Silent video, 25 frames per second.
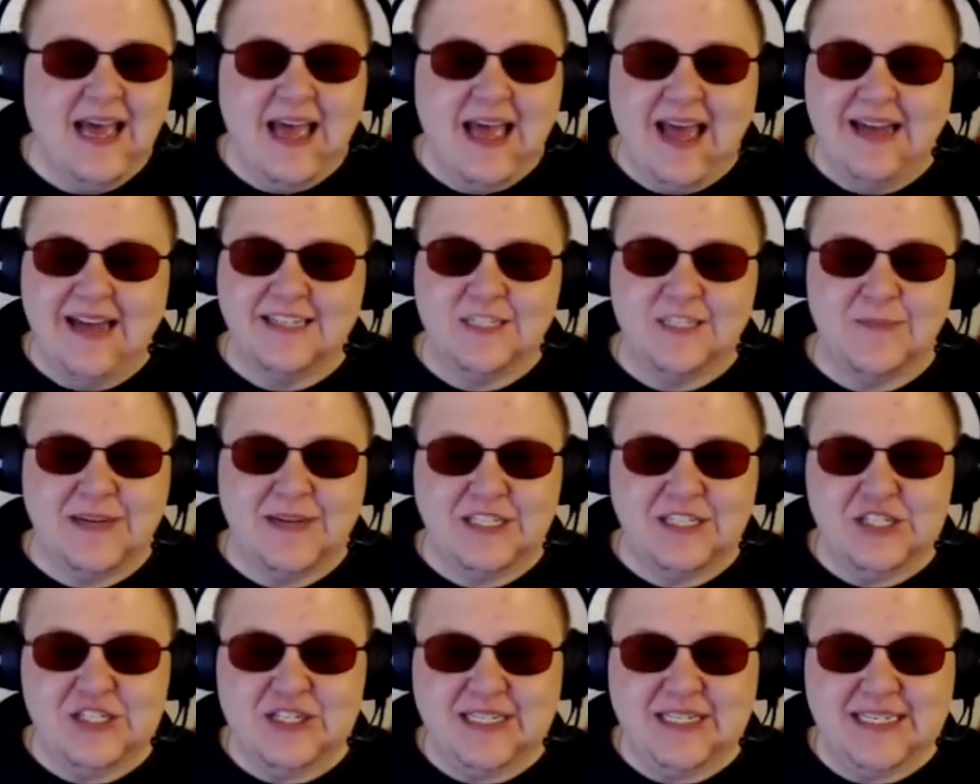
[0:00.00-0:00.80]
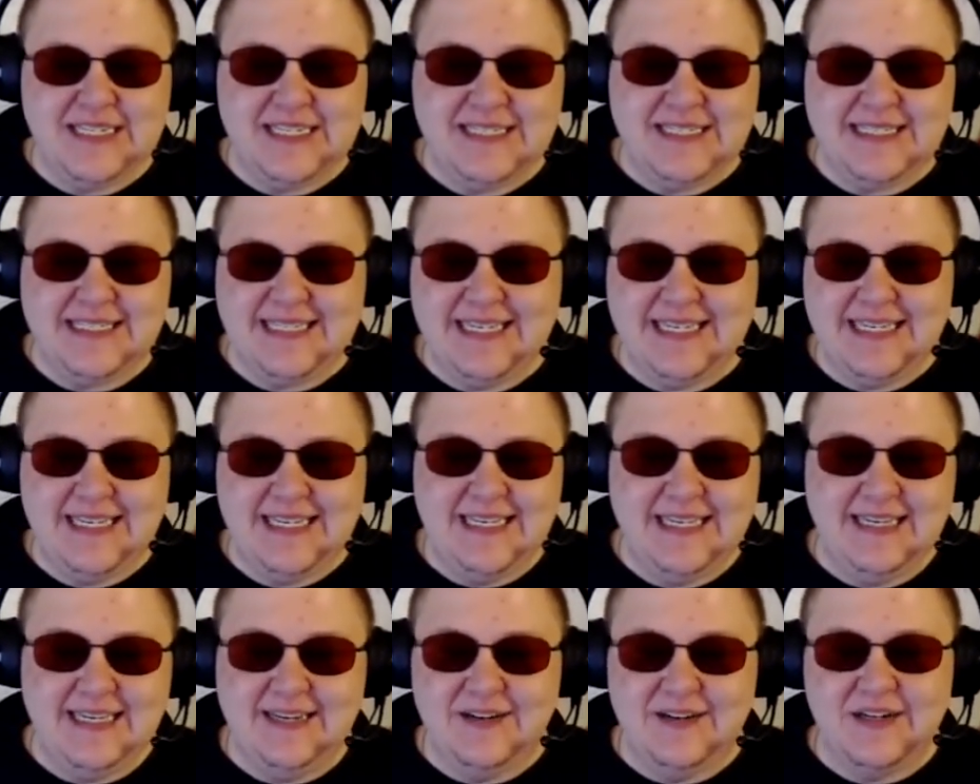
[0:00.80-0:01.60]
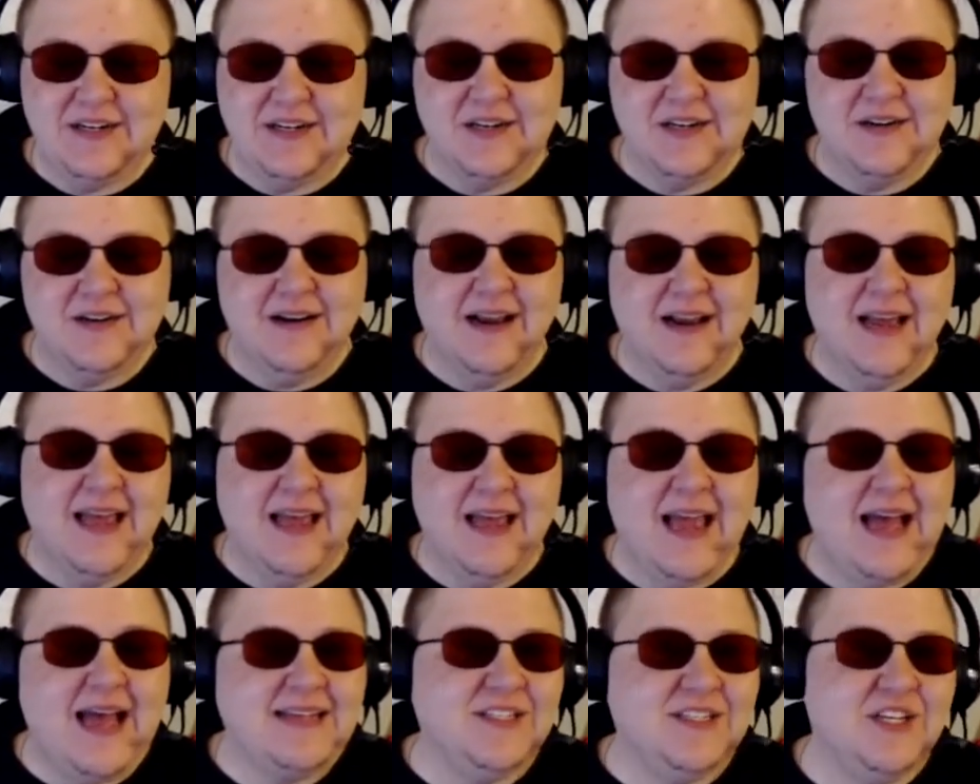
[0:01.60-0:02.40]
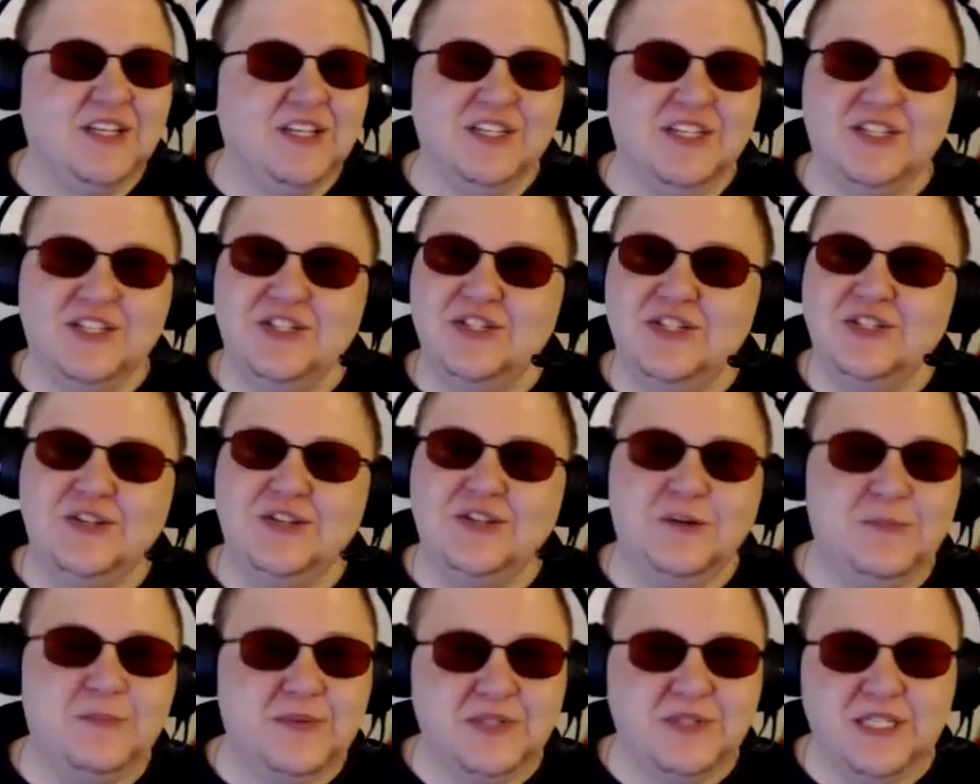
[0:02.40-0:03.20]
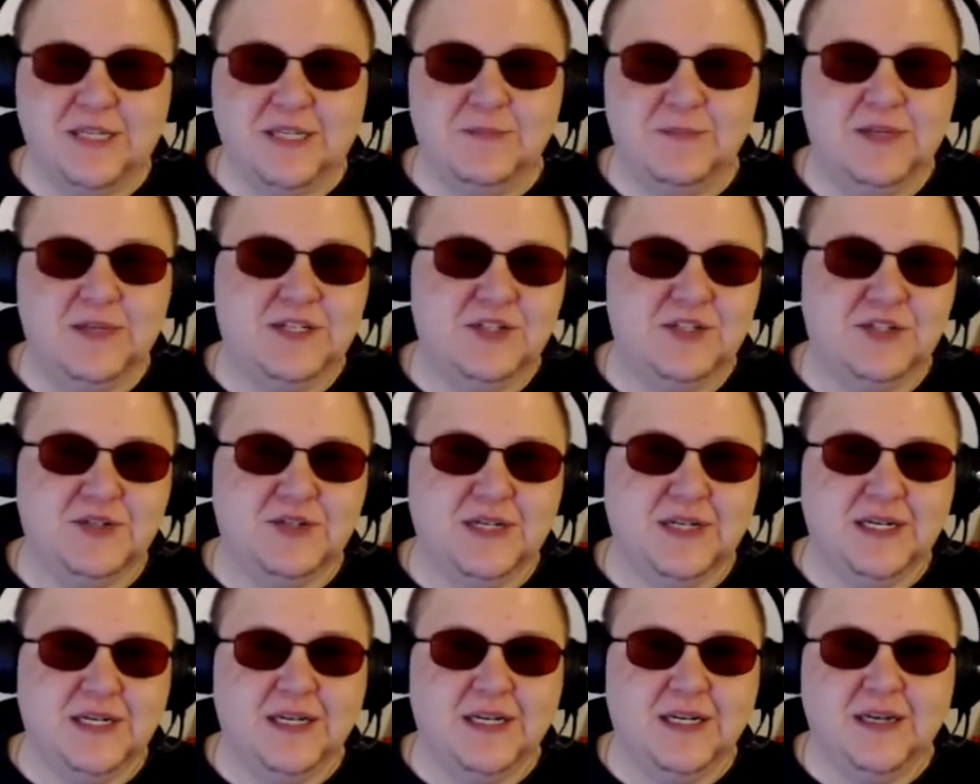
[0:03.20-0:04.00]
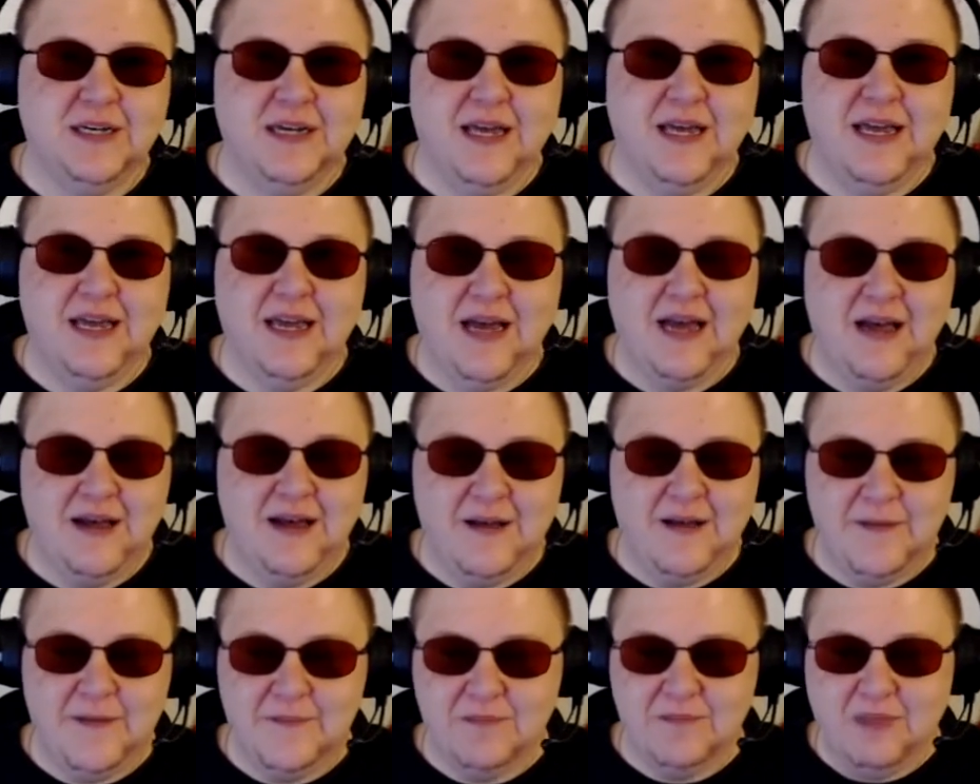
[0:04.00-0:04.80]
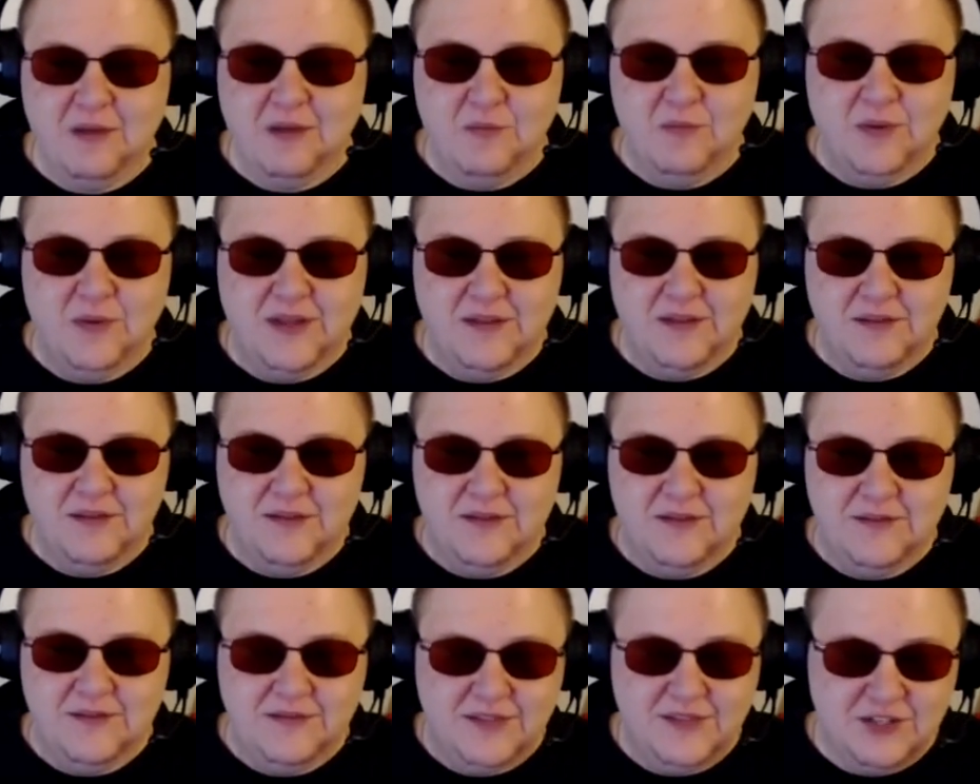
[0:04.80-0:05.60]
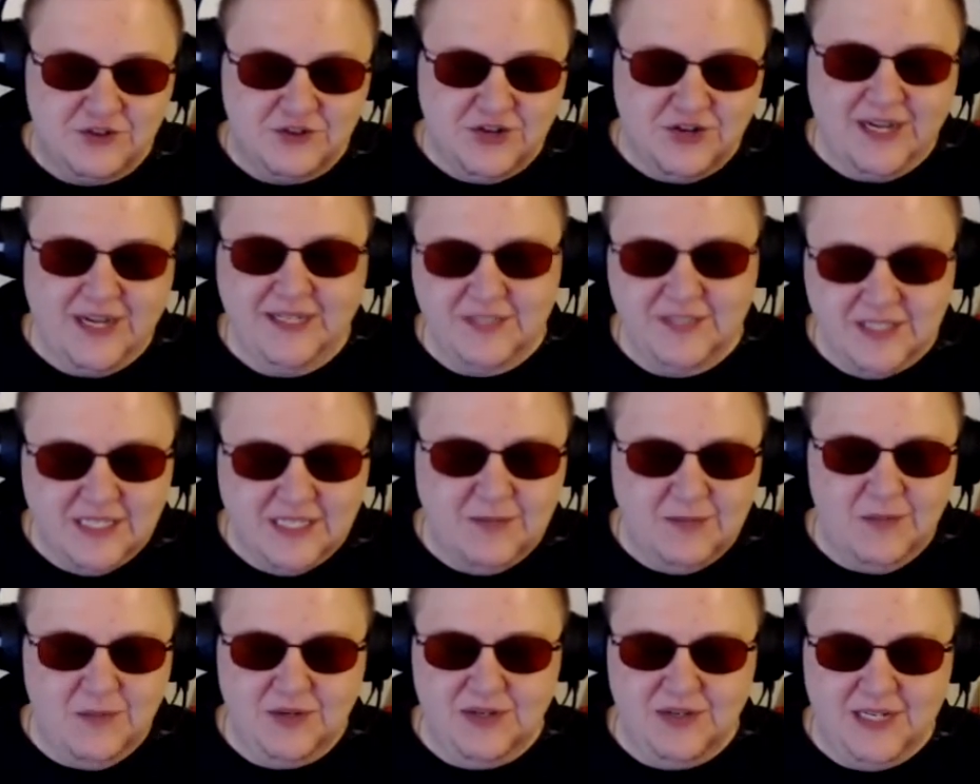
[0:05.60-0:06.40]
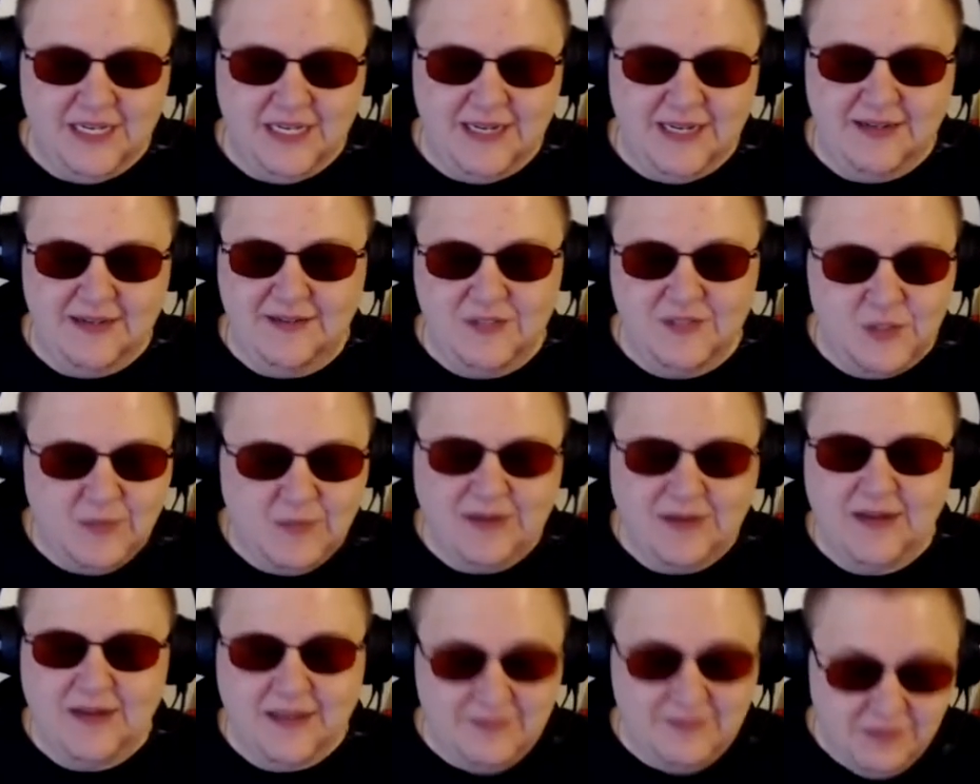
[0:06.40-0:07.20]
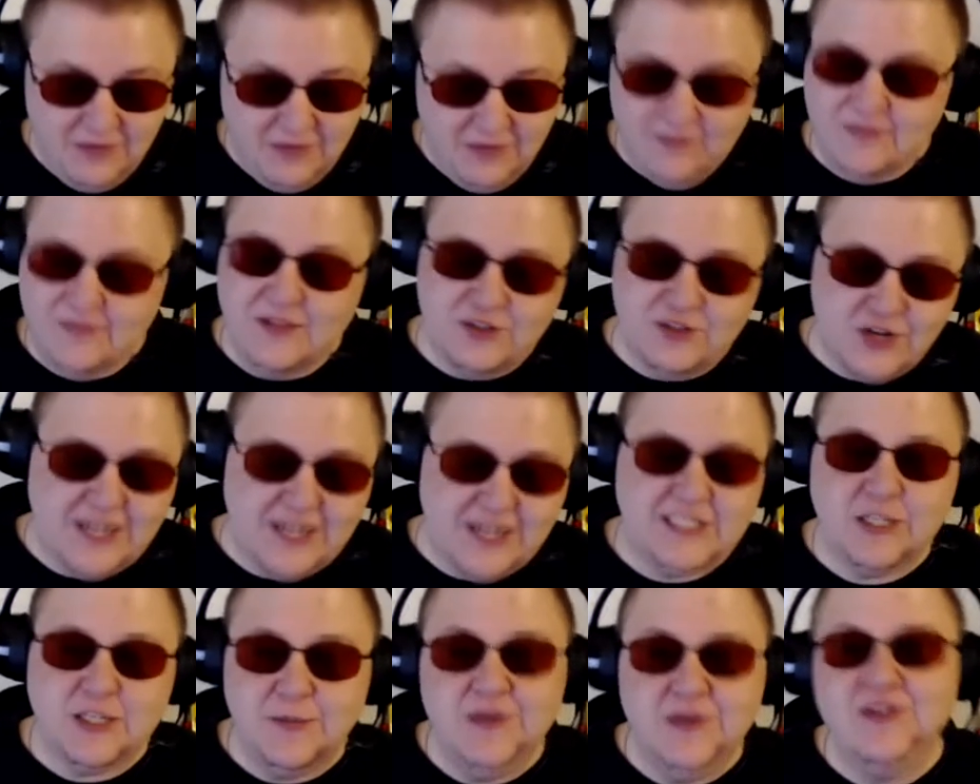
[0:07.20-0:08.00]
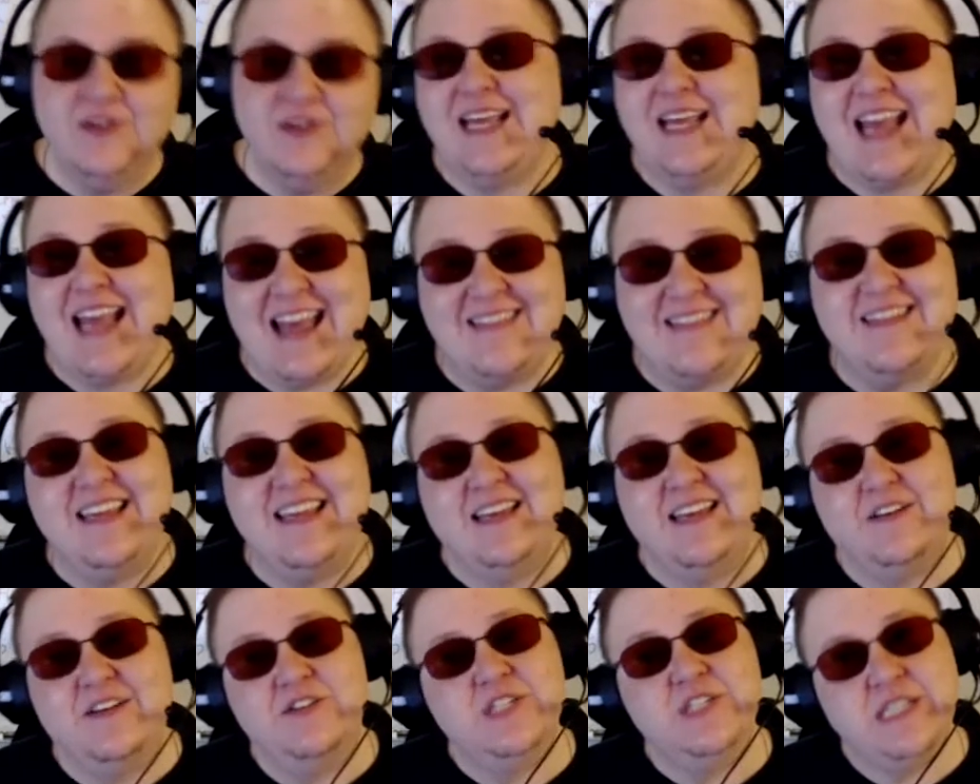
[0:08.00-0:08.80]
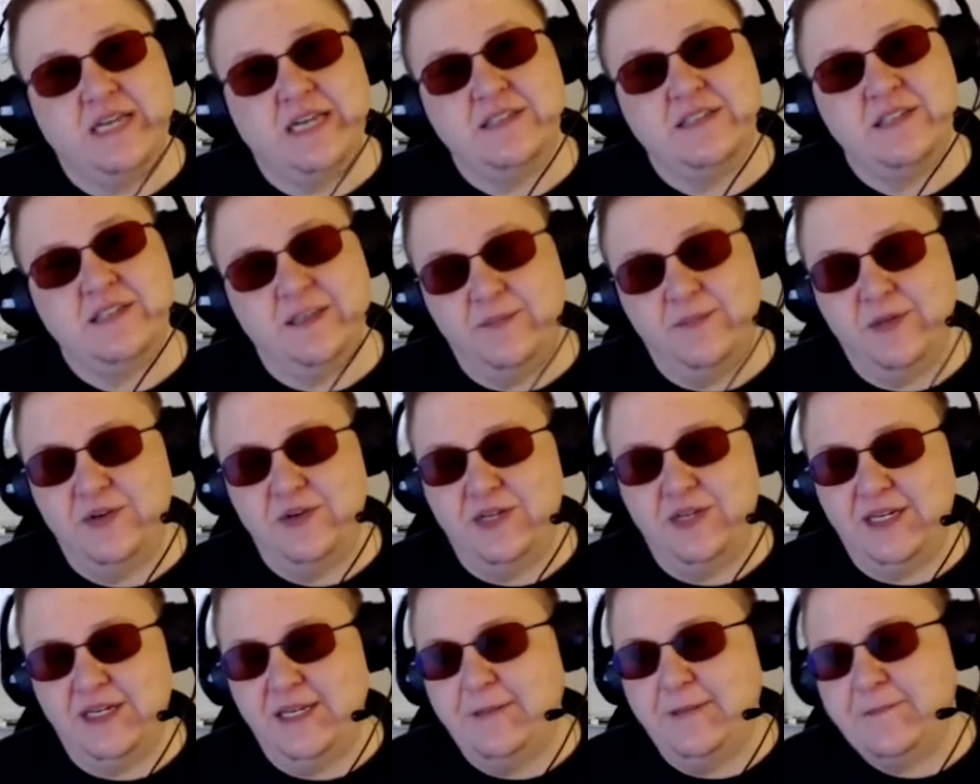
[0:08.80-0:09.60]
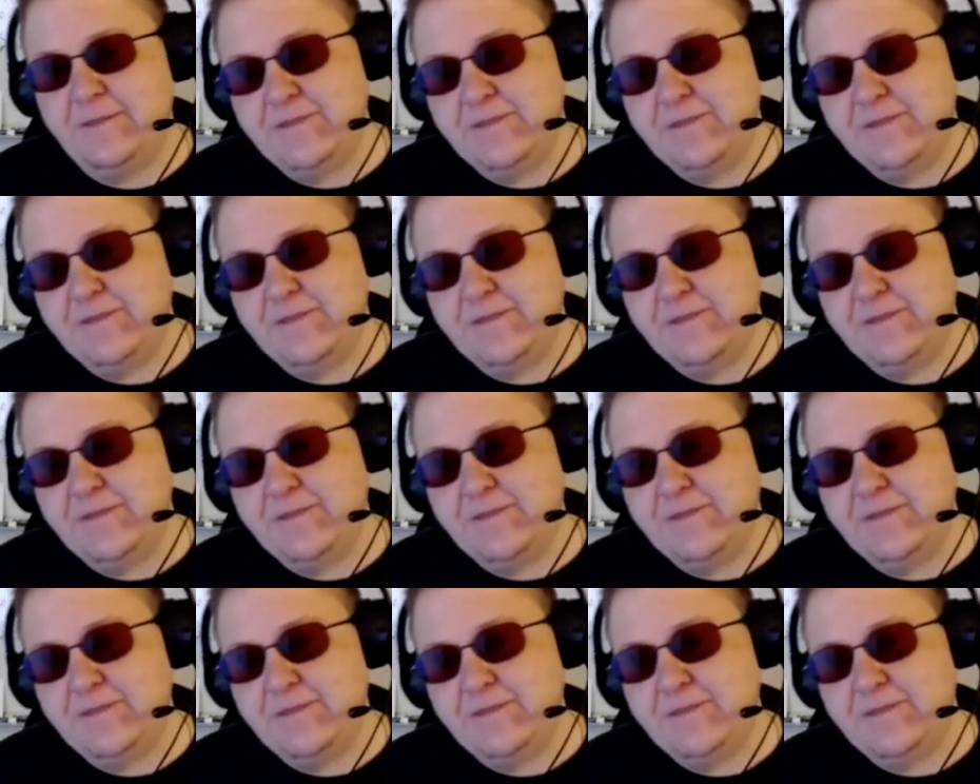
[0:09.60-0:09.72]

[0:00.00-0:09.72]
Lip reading: And especially Z here, it has a super deep history with the trans community and the trans community and the intersex community.